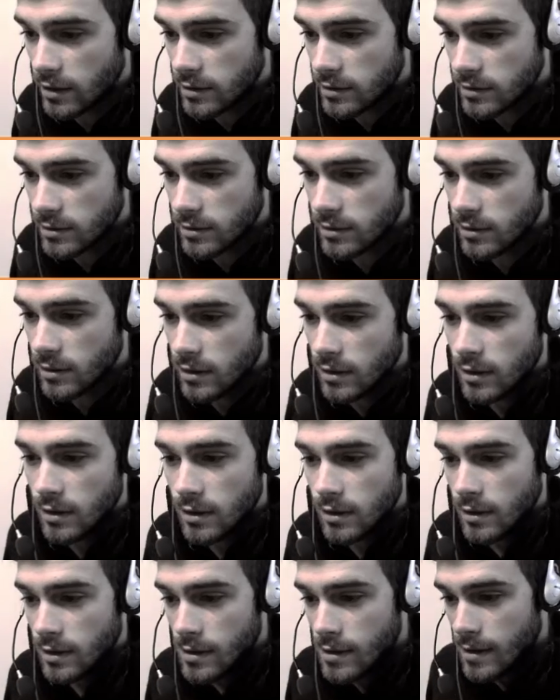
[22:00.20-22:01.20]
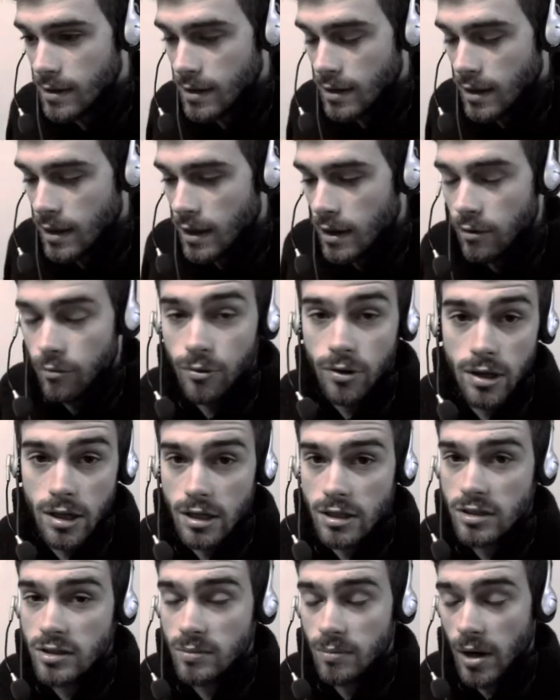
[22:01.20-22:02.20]
So we
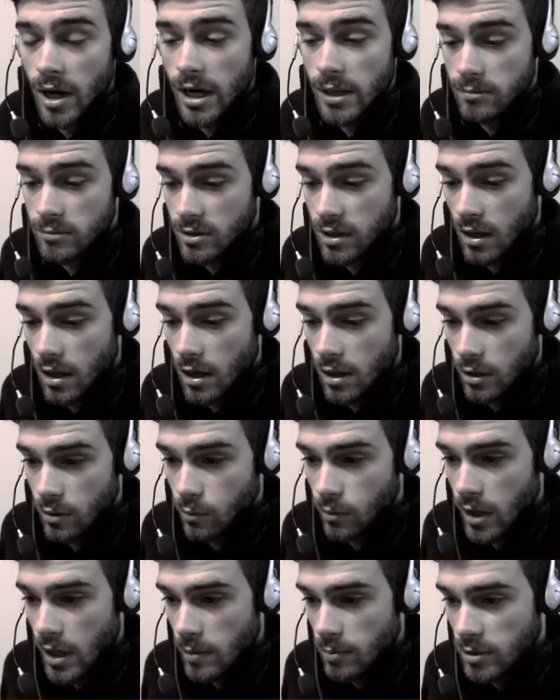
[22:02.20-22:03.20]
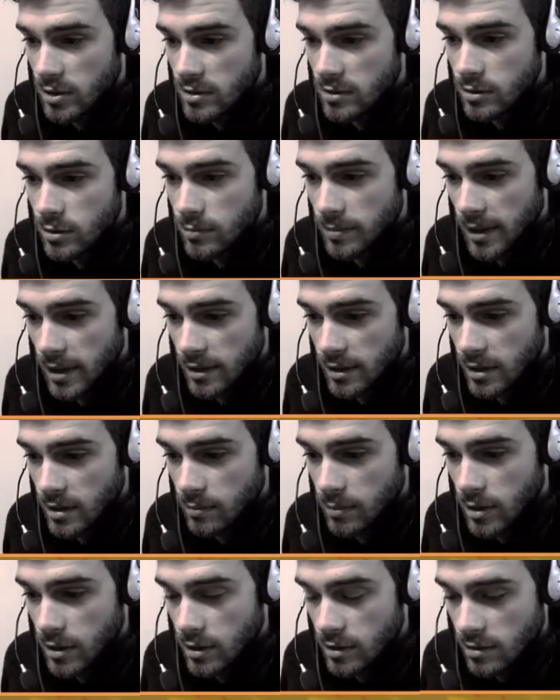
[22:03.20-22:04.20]
lost some items along the way, but it's no big deal
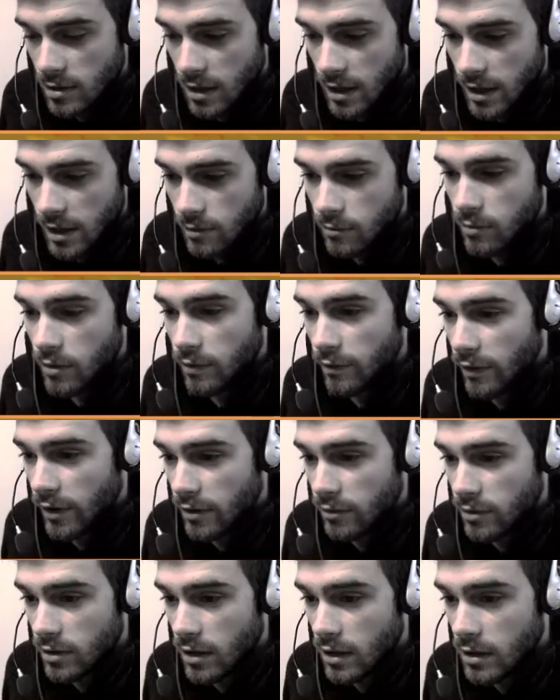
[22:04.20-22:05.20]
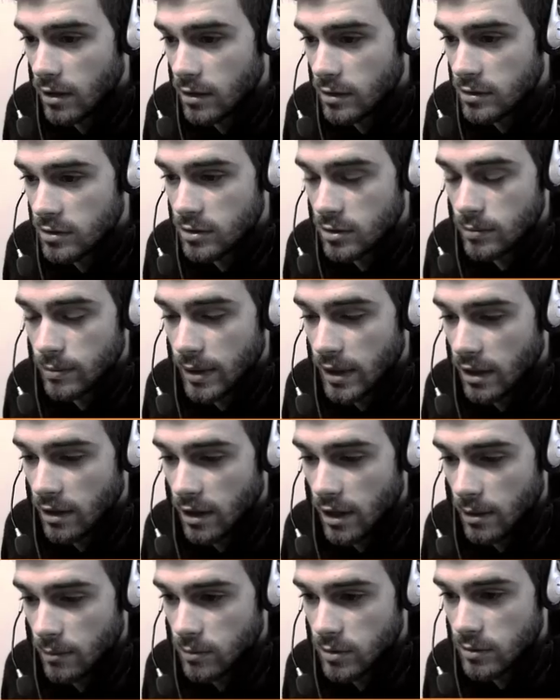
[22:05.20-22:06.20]
because like we found so many
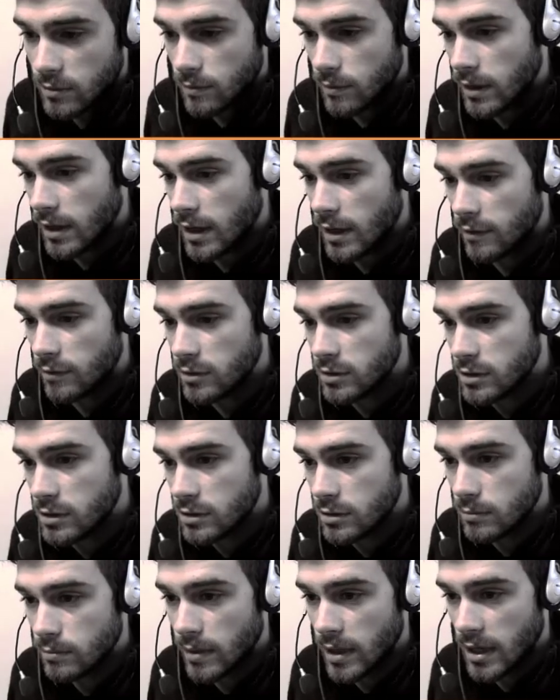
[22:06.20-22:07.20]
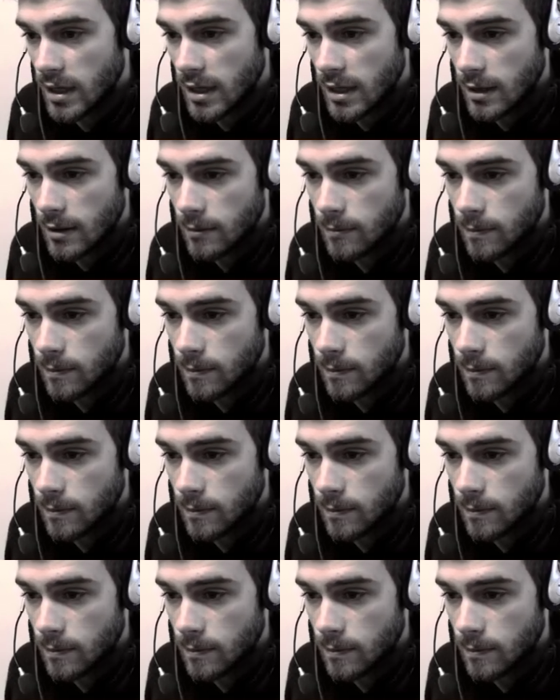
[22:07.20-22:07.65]
items, we have just too many.